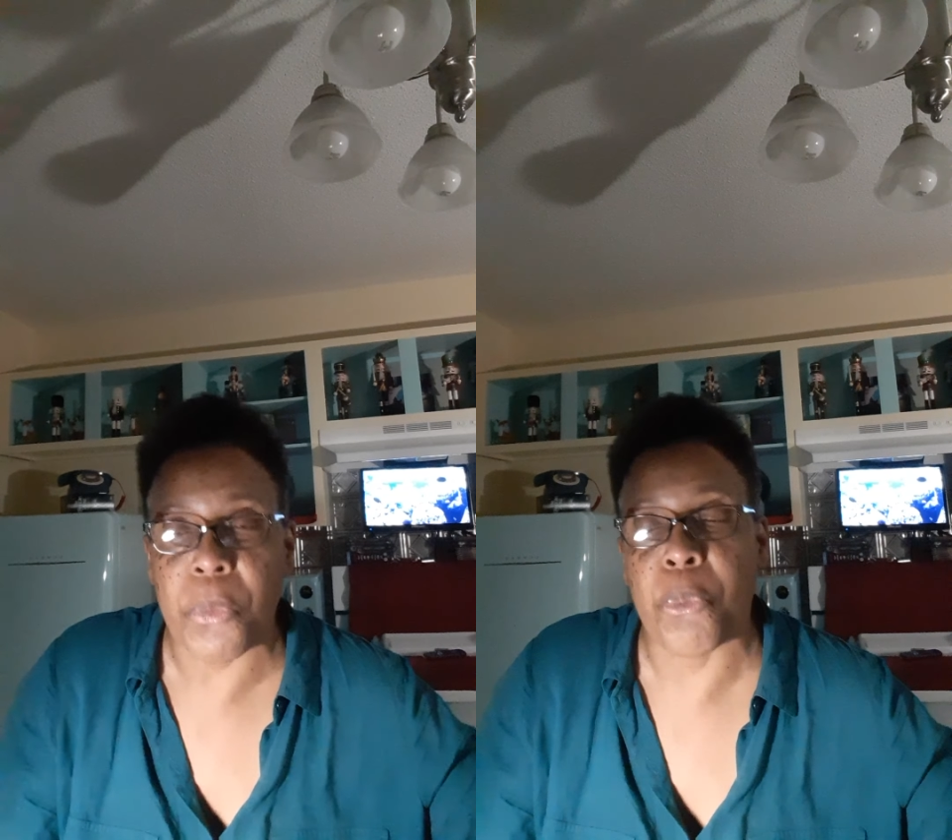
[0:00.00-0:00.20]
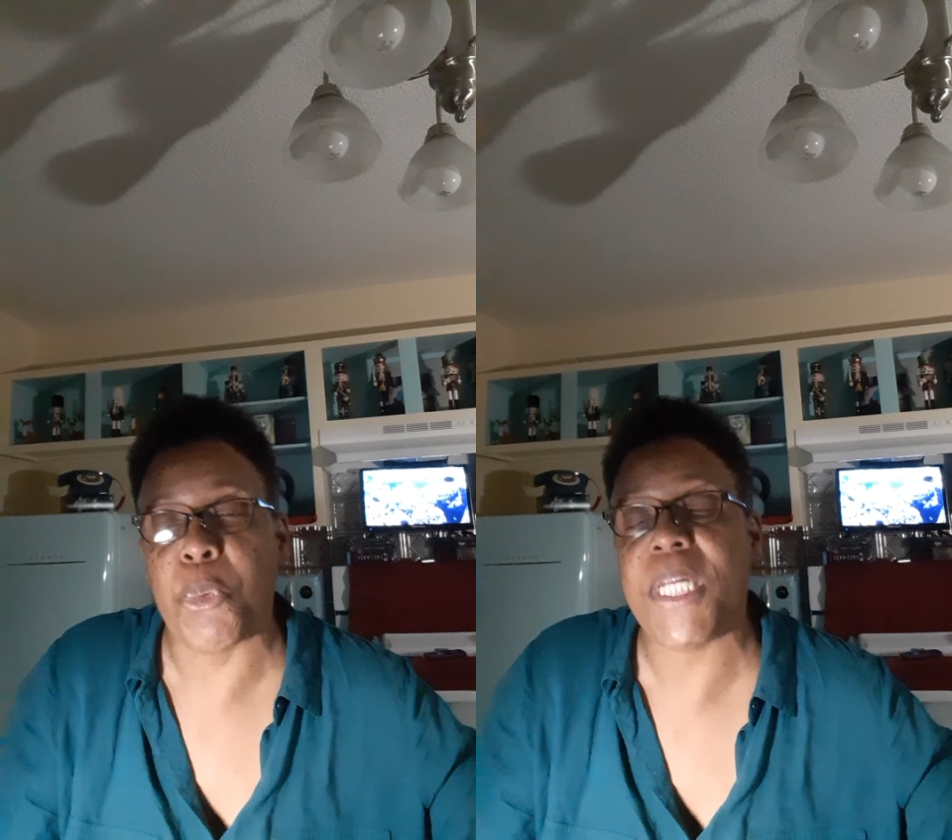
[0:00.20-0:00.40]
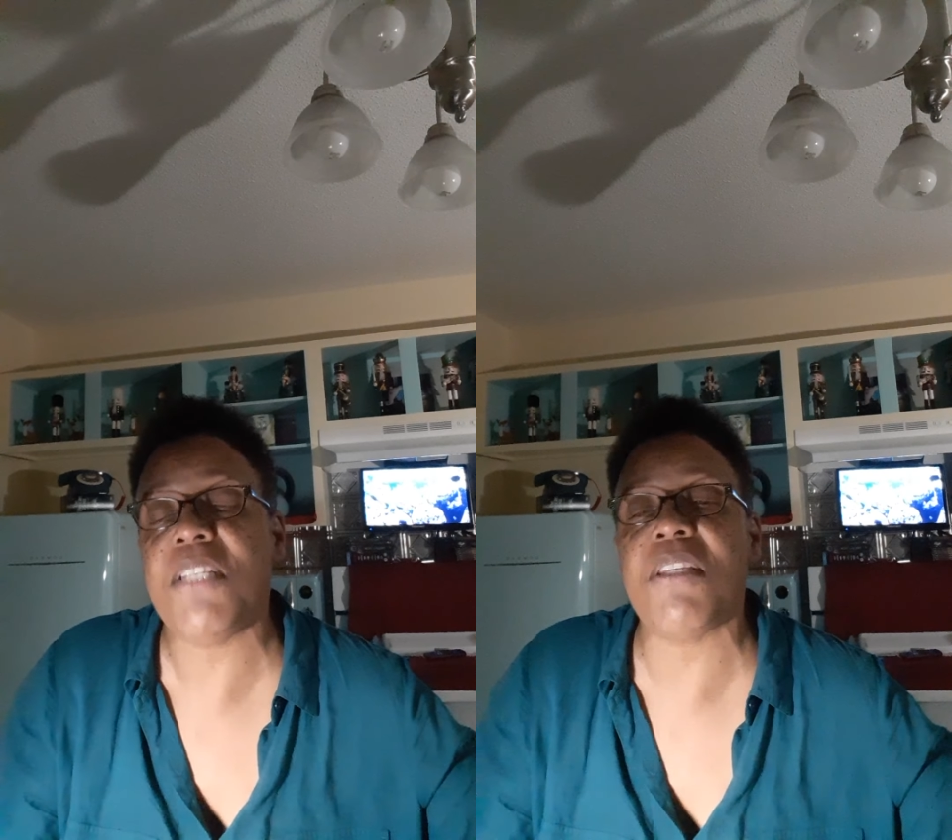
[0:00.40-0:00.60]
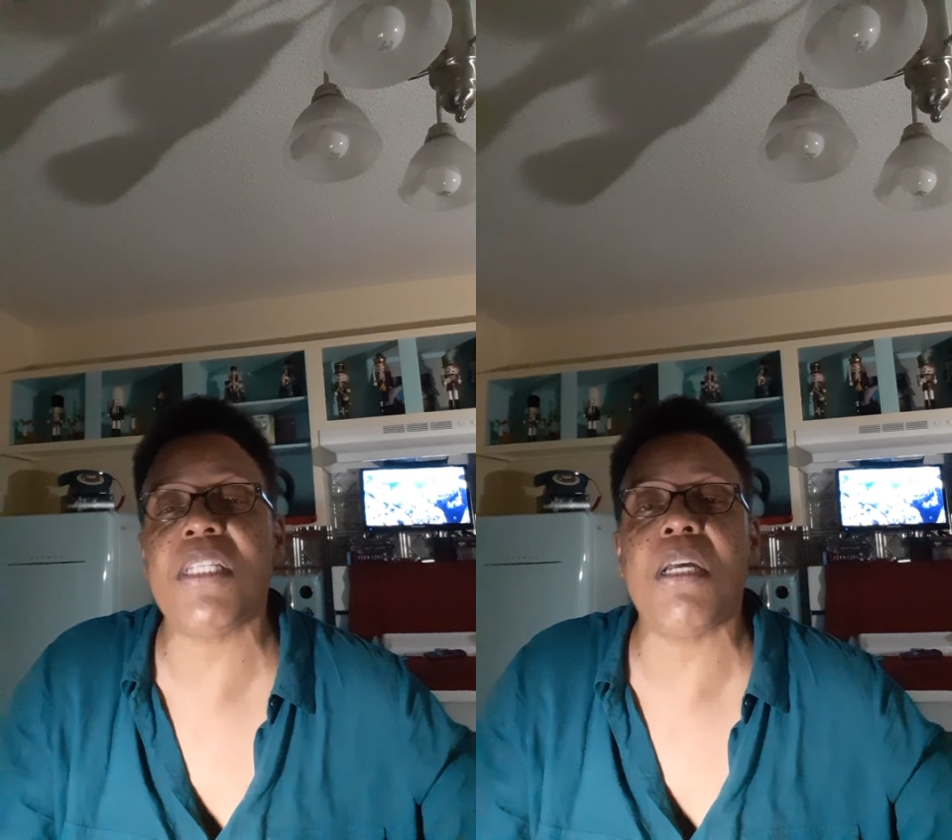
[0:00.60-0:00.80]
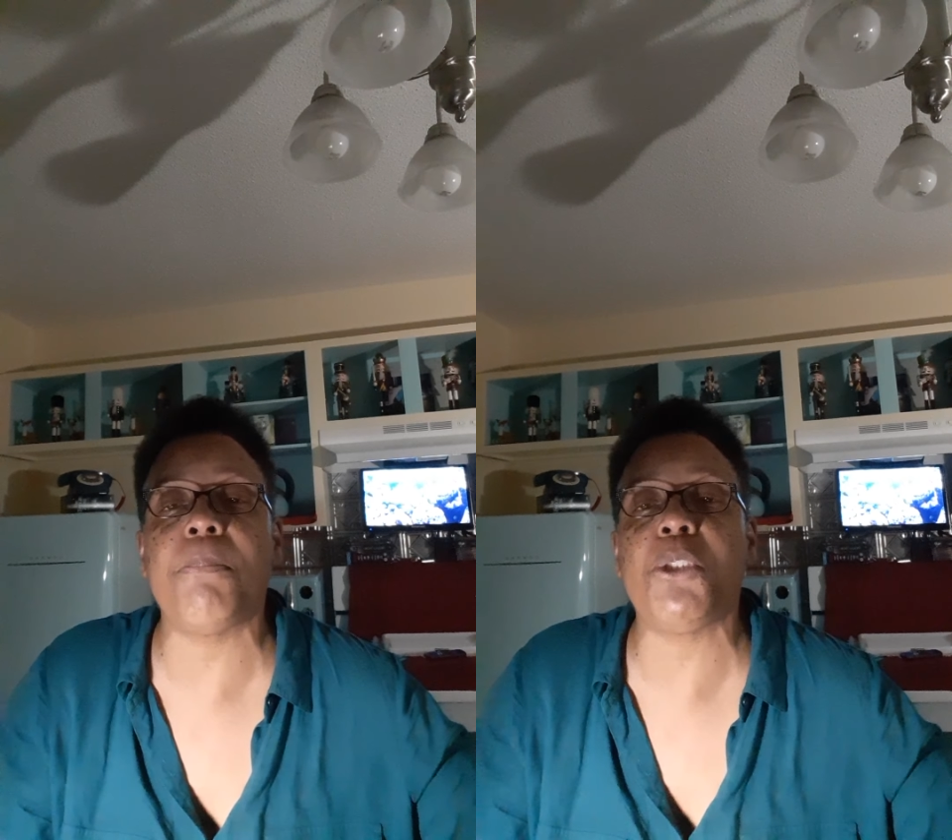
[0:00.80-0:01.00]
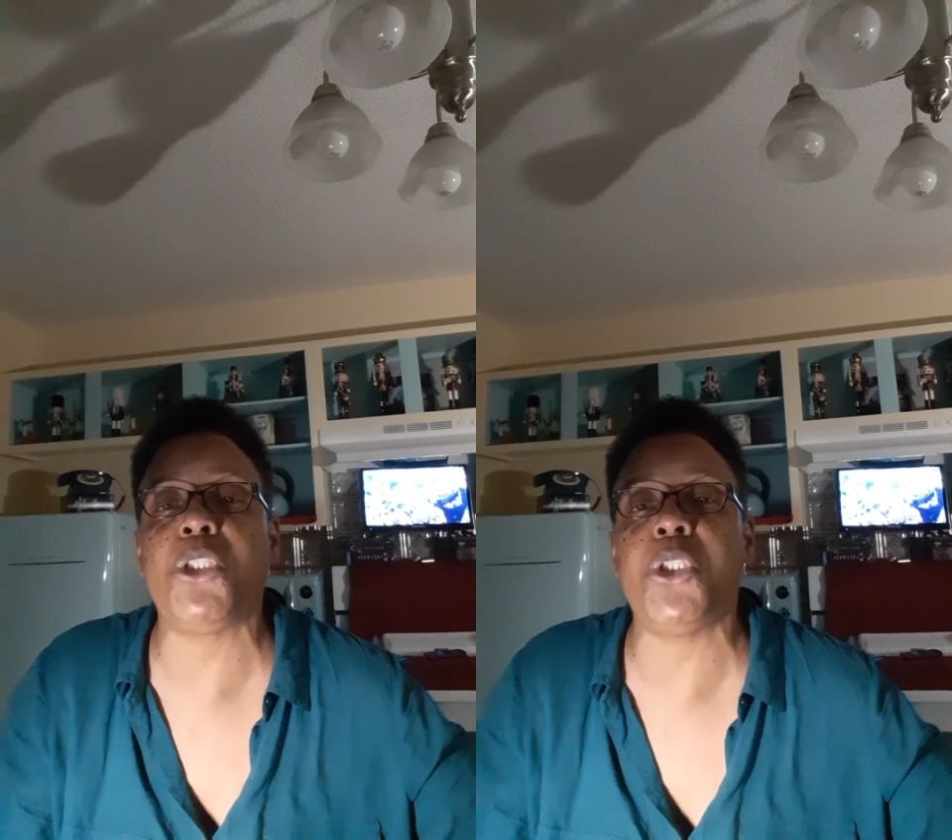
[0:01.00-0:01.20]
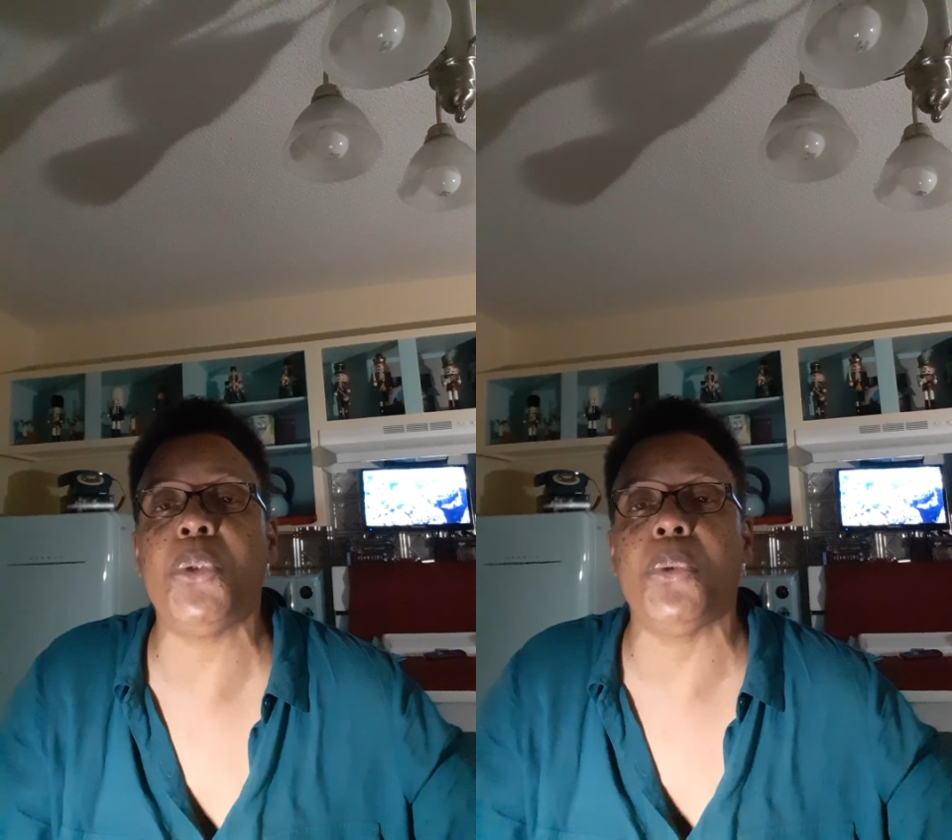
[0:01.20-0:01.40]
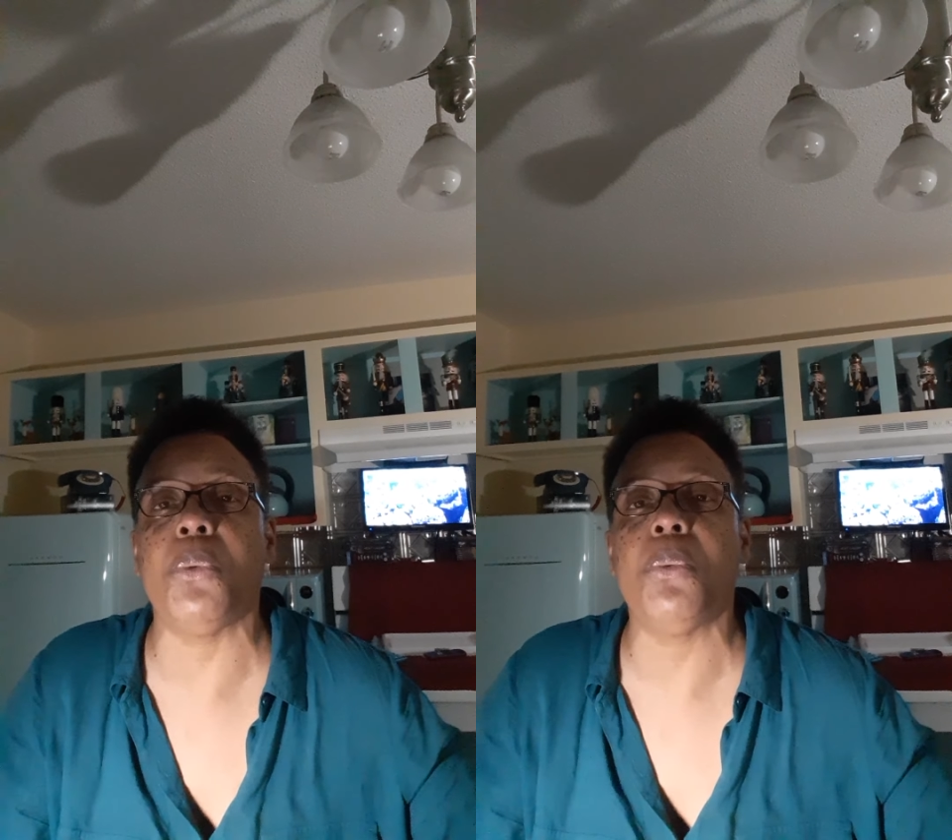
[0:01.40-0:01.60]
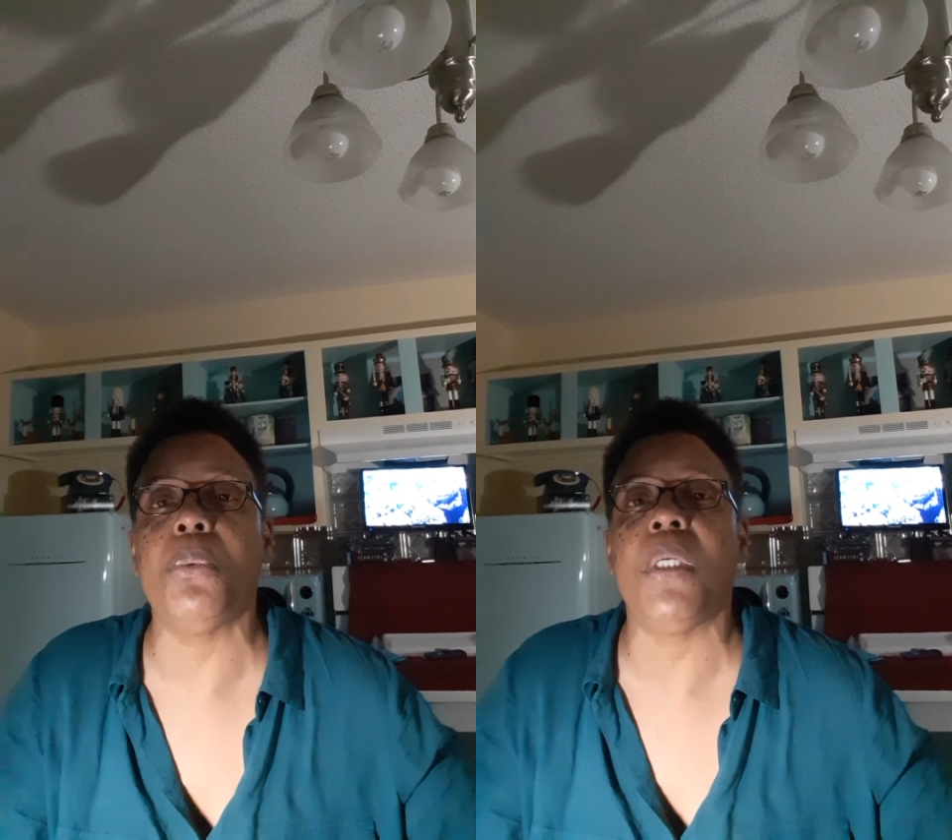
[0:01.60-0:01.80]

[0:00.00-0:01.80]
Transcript: Reason number two